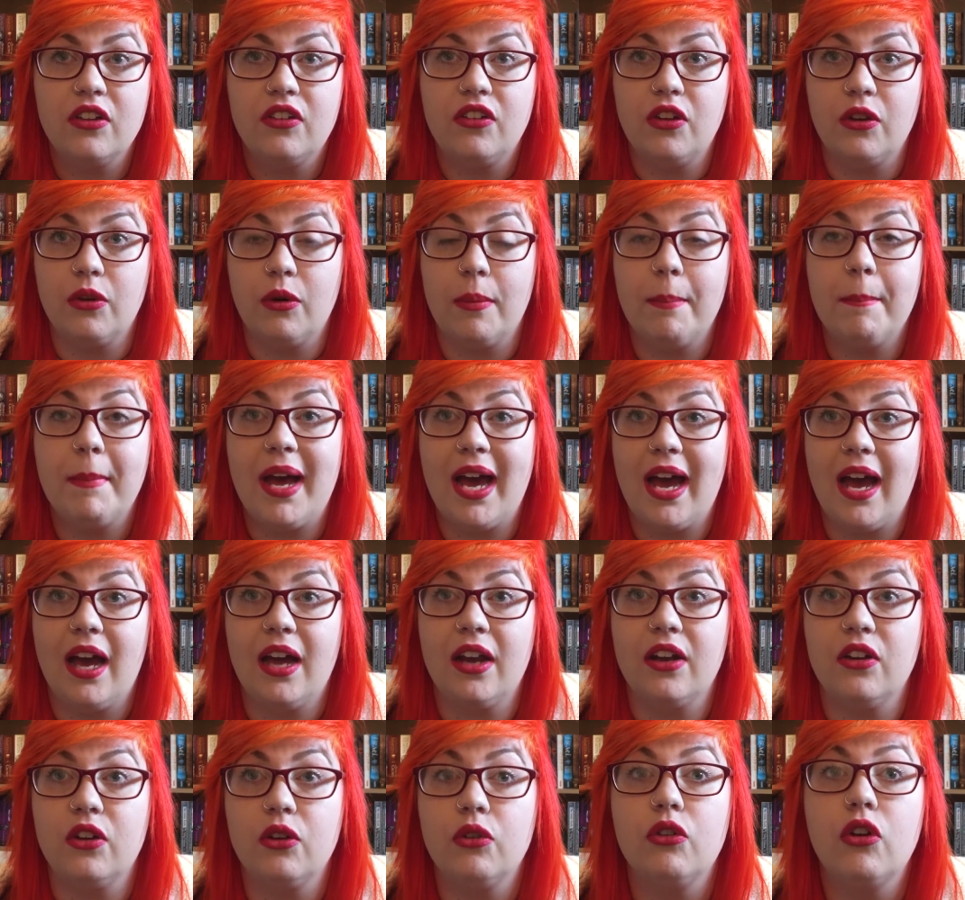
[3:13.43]
to a
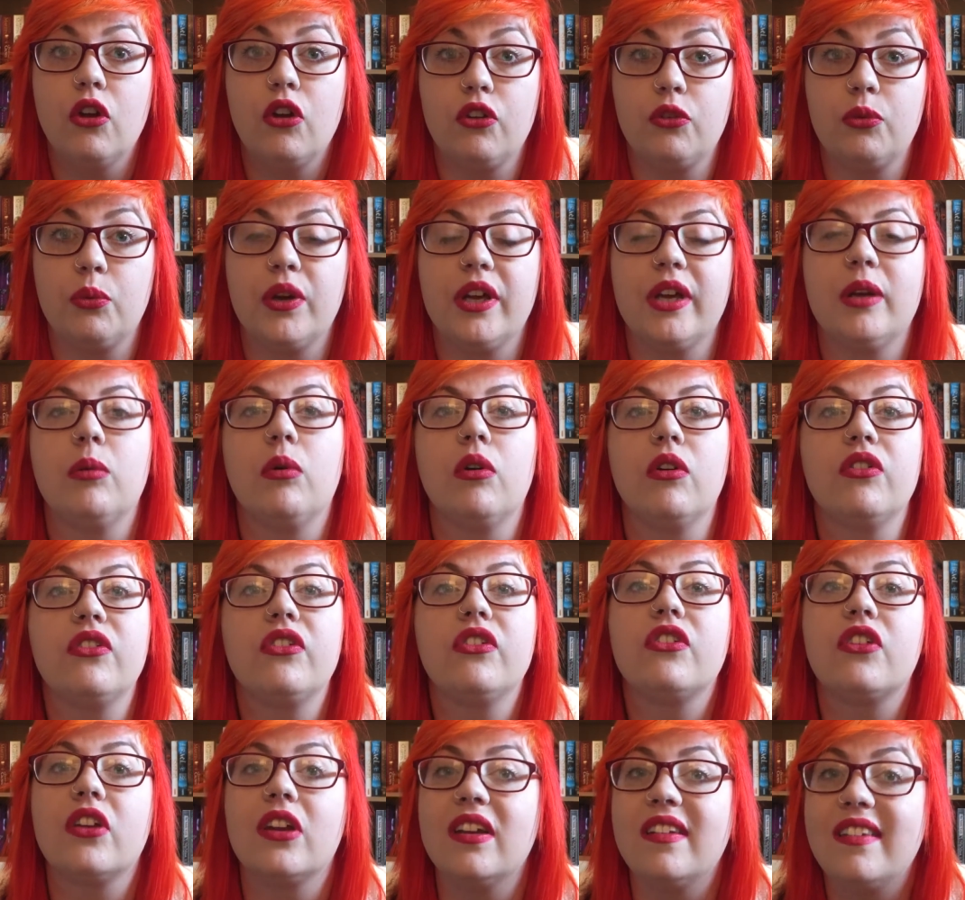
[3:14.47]
man who knows what he
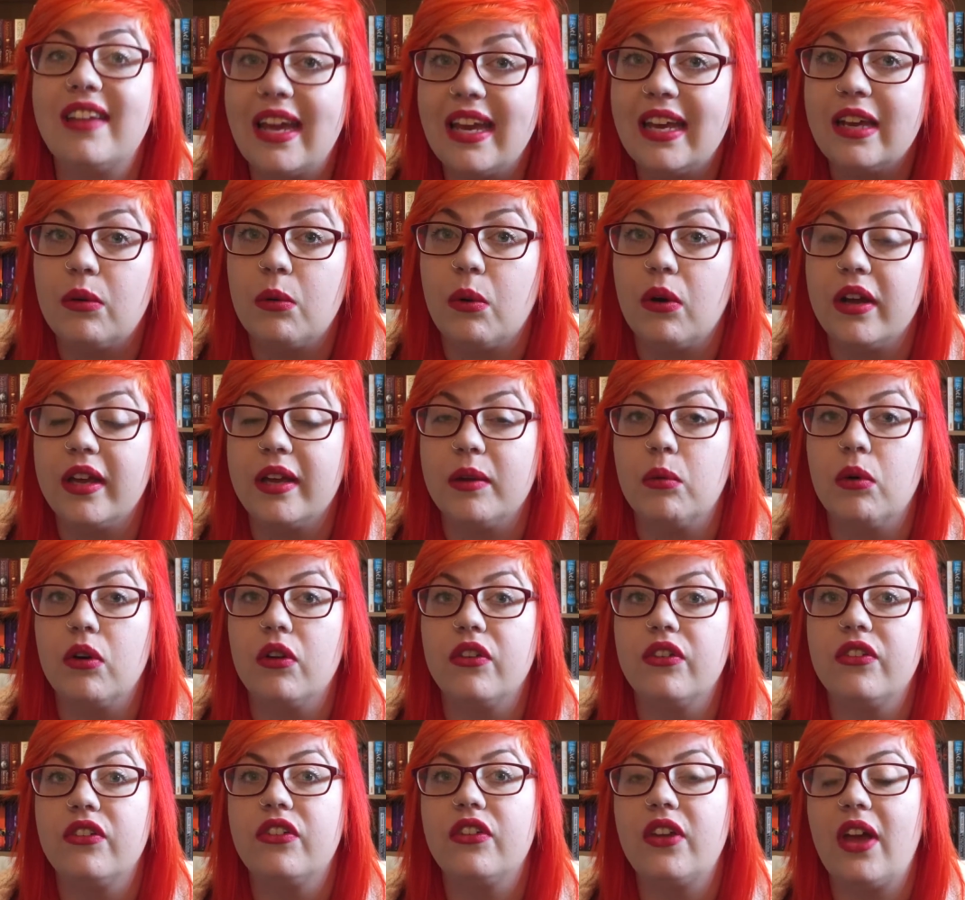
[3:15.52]
wants, is going to take what he
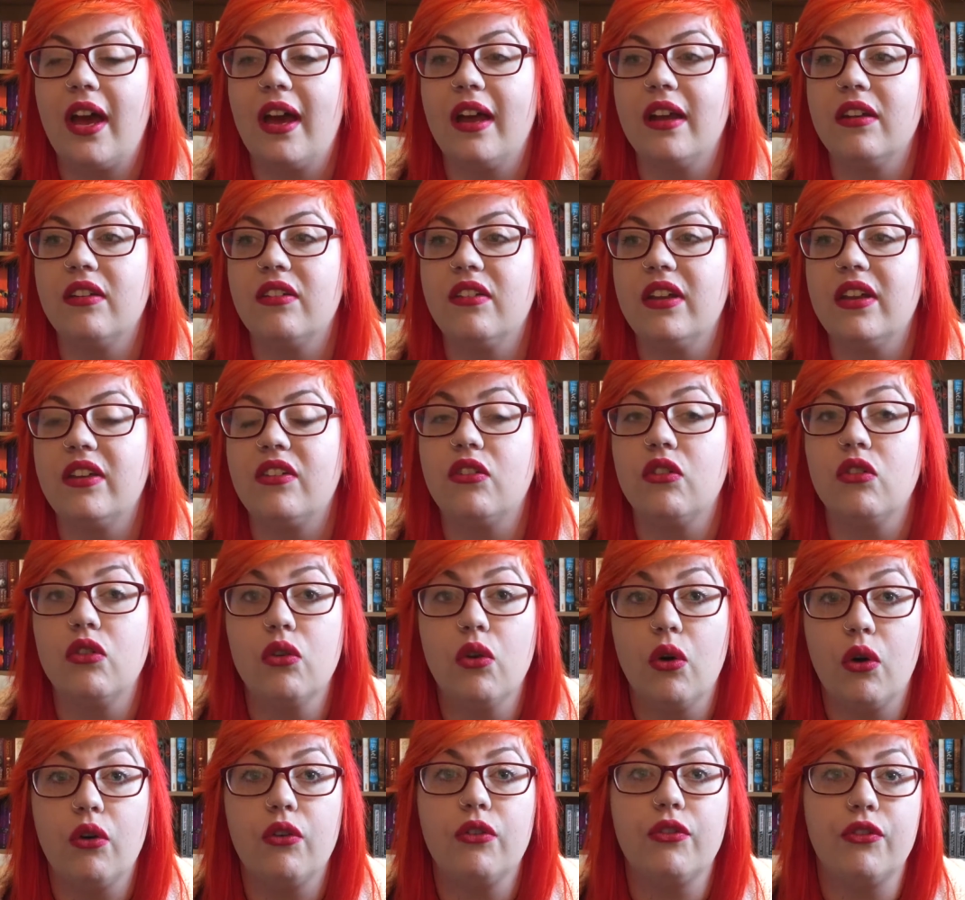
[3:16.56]
wants, and is
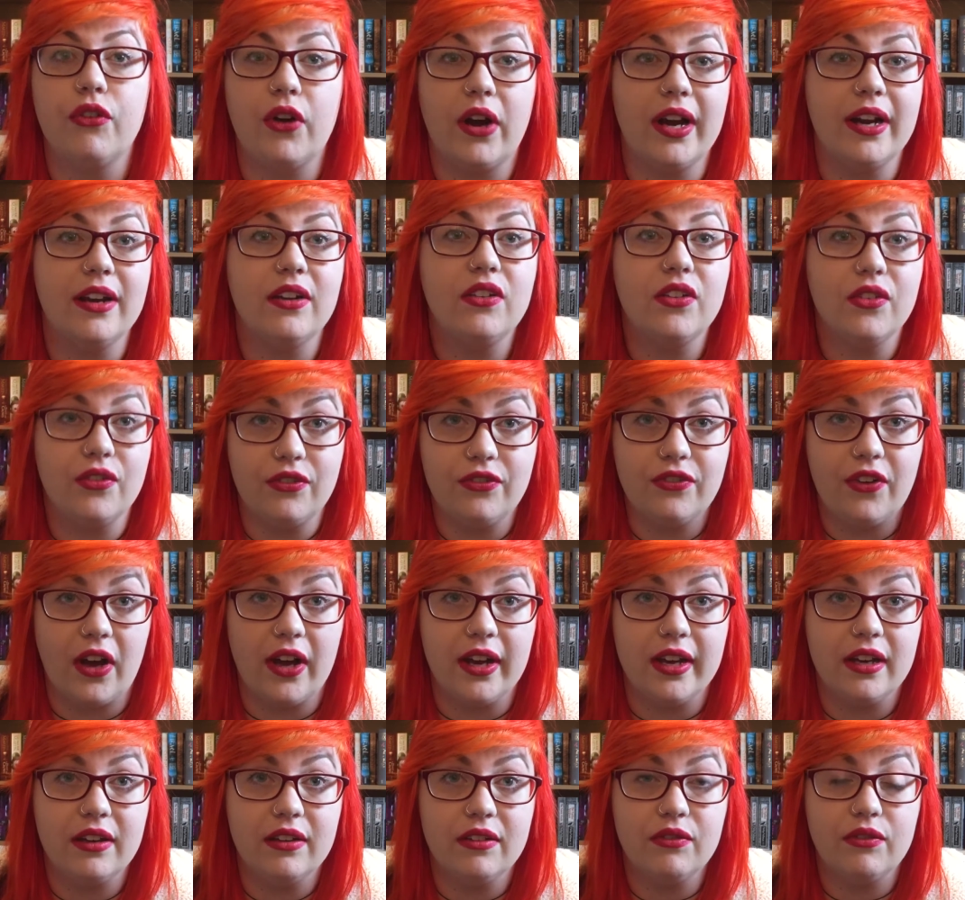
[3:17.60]
not afraid to
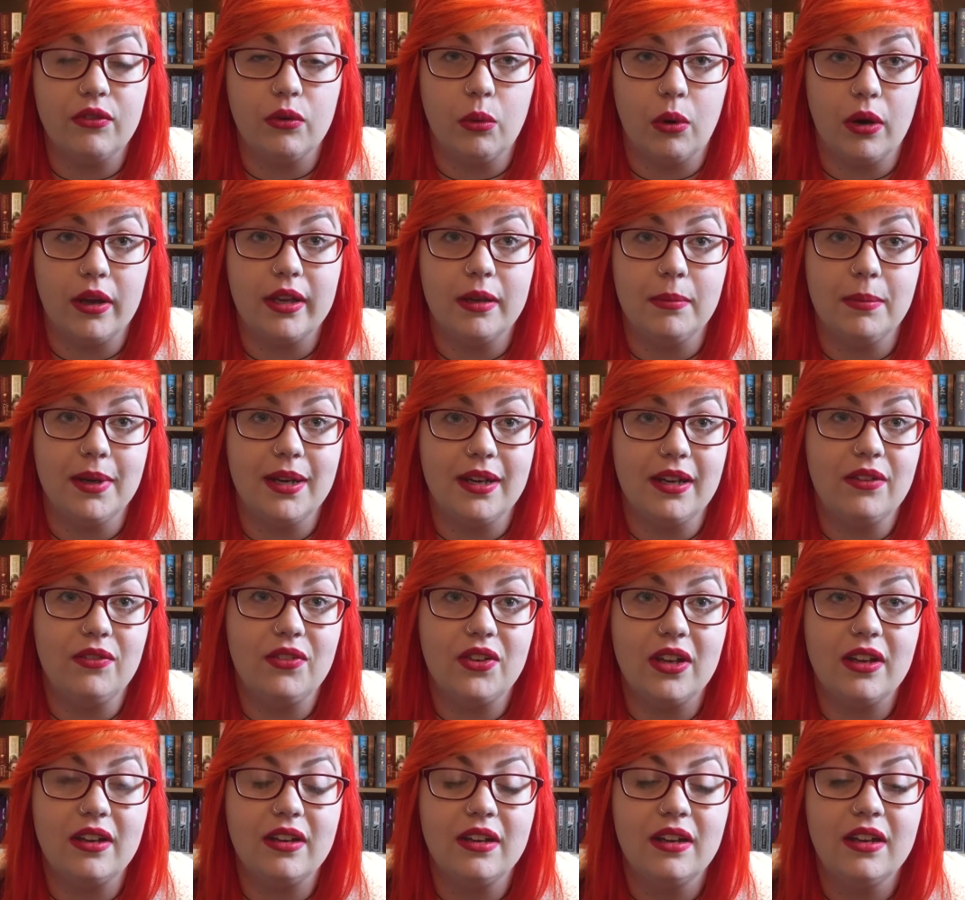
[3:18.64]
fight for what he
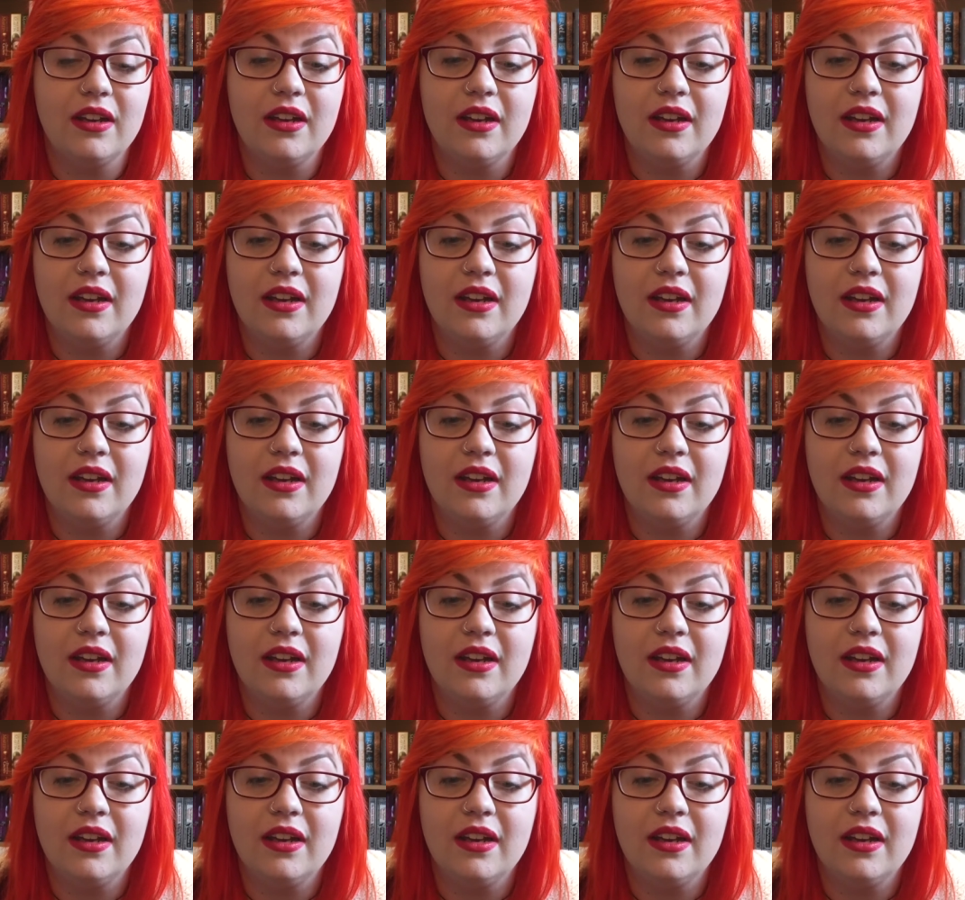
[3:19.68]
believes in.